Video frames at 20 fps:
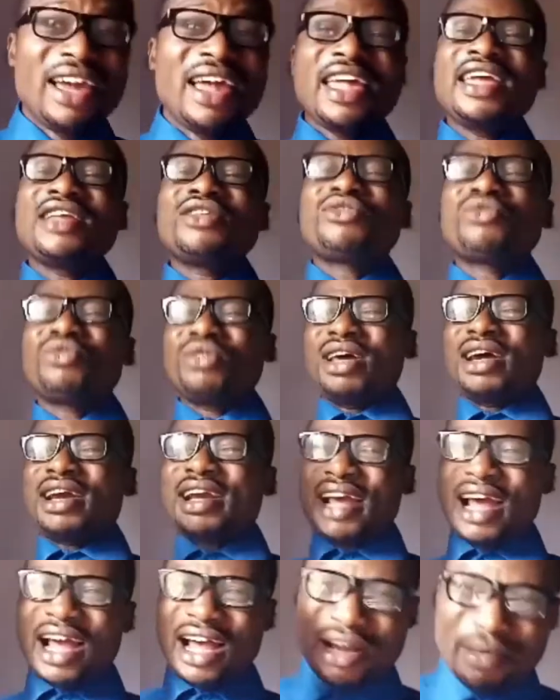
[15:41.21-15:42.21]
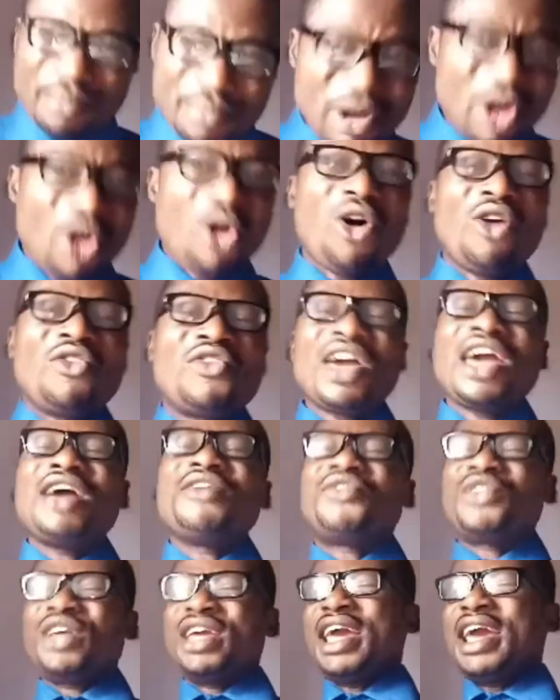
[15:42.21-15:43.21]
into the camp of
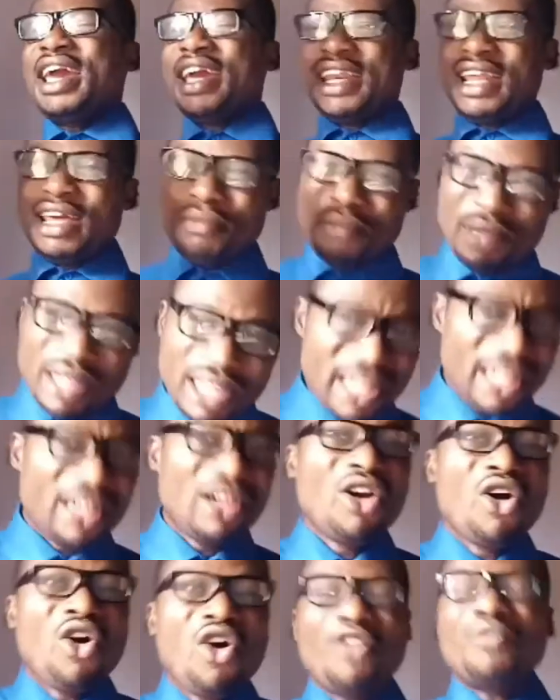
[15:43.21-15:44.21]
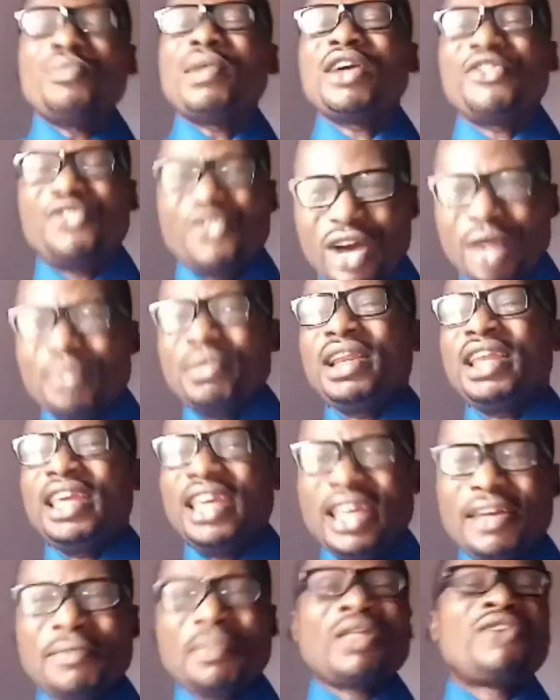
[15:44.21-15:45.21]
every enemy of my
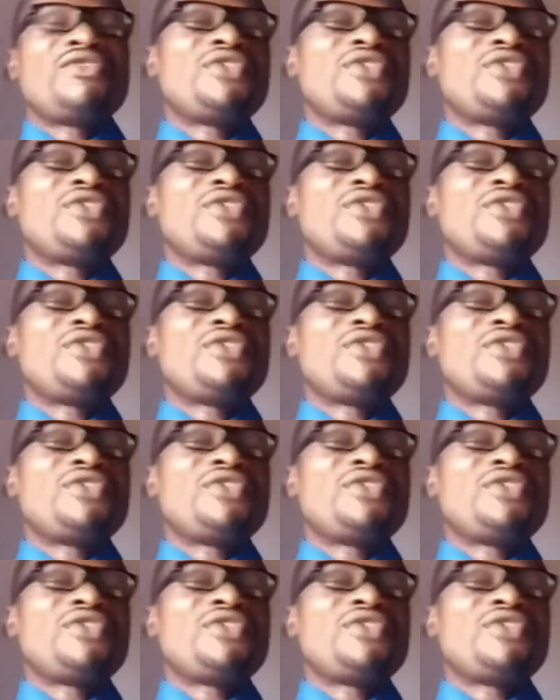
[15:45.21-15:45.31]
family.